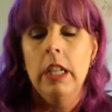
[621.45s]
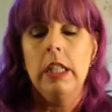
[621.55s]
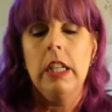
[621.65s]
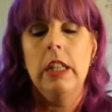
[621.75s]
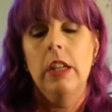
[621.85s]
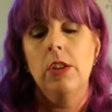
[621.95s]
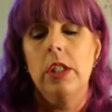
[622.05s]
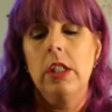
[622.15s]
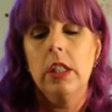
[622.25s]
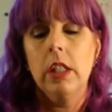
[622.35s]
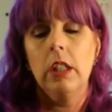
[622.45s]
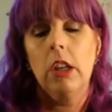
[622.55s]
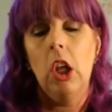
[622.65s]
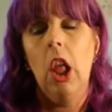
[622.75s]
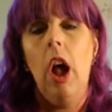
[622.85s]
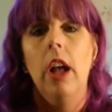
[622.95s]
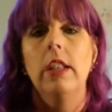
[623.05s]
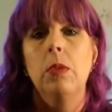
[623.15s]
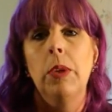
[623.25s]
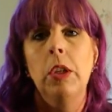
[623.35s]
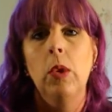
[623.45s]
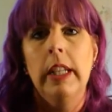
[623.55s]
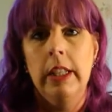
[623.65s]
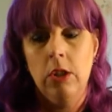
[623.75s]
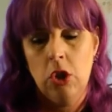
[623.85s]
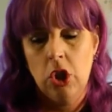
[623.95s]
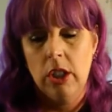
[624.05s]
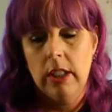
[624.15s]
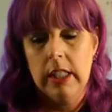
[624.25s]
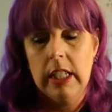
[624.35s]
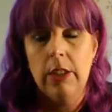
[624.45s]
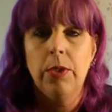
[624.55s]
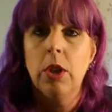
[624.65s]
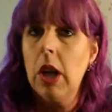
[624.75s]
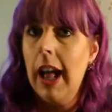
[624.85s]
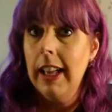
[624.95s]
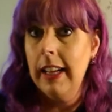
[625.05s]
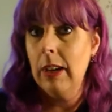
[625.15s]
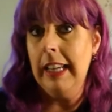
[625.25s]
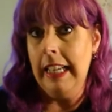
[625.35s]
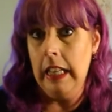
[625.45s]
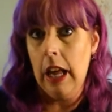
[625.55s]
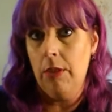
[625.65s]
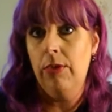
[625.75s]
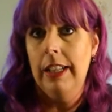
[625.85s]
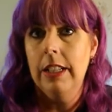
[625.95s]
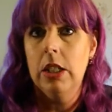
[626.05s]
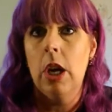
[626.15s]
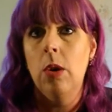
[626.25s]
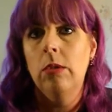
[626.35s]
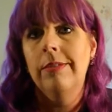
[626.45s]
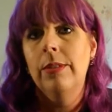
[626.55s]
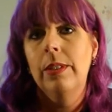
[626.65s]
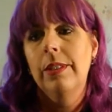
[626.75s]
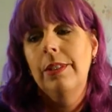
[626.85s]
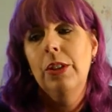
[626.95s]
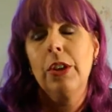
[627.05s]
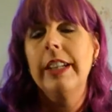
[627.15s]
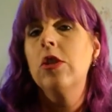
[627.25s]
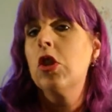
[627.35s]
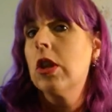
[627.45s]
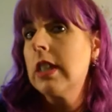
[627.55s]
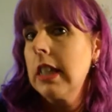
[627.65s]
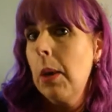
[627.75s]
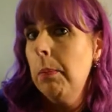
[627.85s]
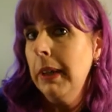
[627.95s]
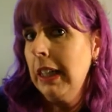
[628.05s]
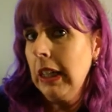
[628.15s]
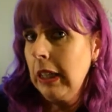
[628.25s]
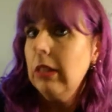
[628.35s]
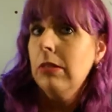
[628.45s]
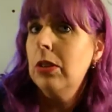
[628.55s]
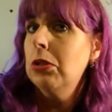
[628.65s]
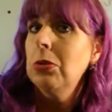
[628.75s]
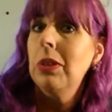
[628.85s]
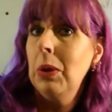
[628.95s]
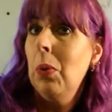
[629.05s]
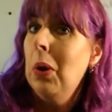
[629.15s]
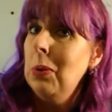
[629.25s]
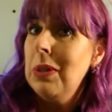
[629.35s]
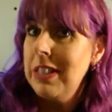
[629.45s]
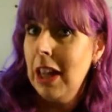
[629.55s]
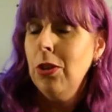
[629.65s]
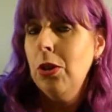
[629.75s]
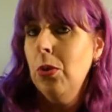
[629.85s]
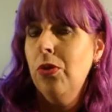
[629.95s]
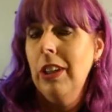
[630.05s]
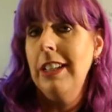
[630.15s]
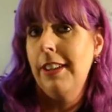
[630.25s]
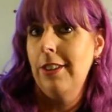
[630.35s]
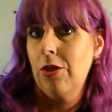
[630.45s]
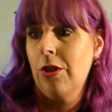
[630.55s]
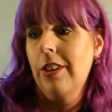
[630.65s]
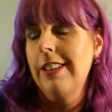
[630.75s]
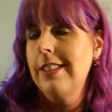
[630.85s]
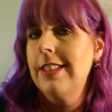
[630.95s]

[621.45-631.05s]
See, there's this little clause when you get insurance that if you're not in a flood zone, your insurance company usually won't sell you flood insurance.